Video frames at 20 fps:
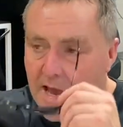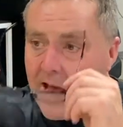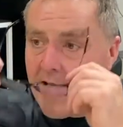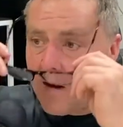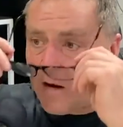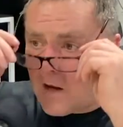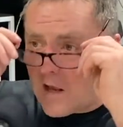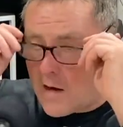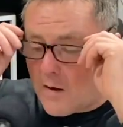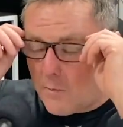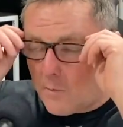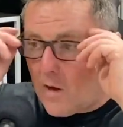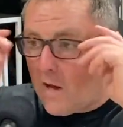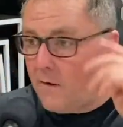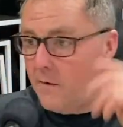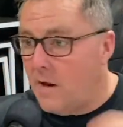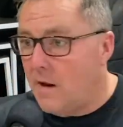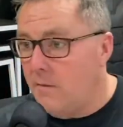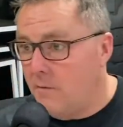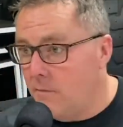
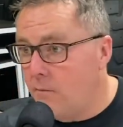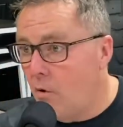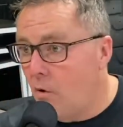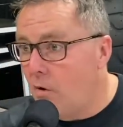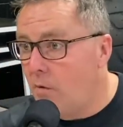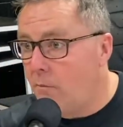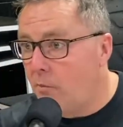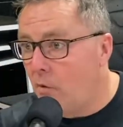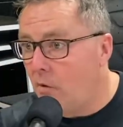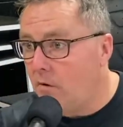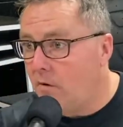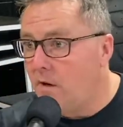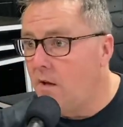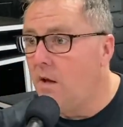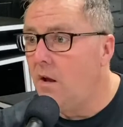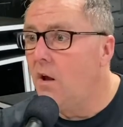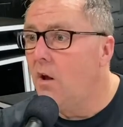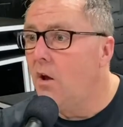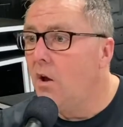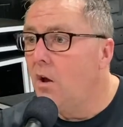And more importantly,
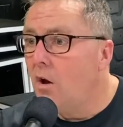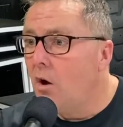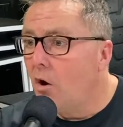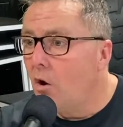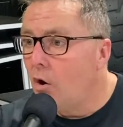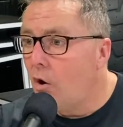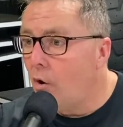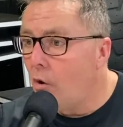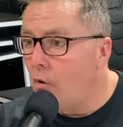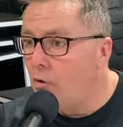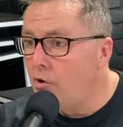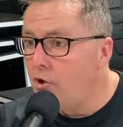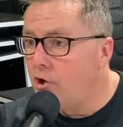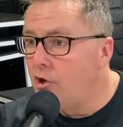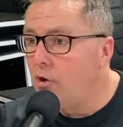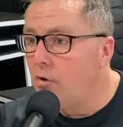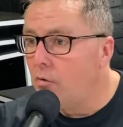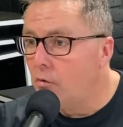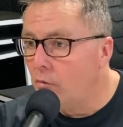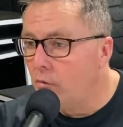
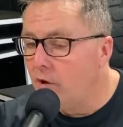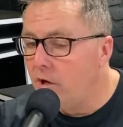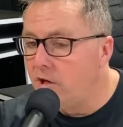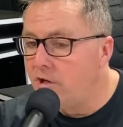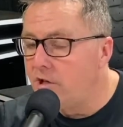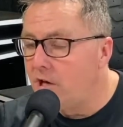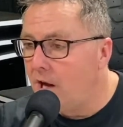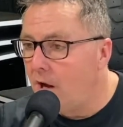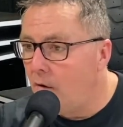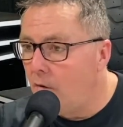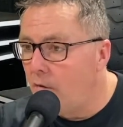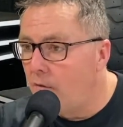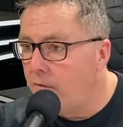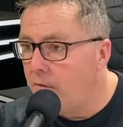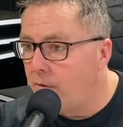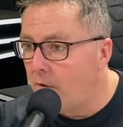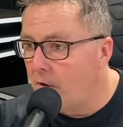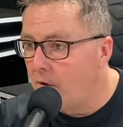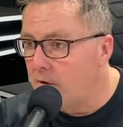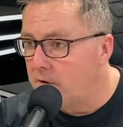coach, reach out
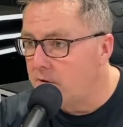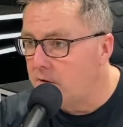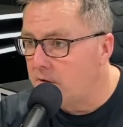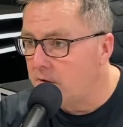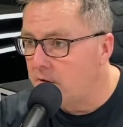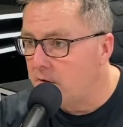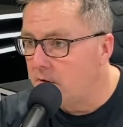first.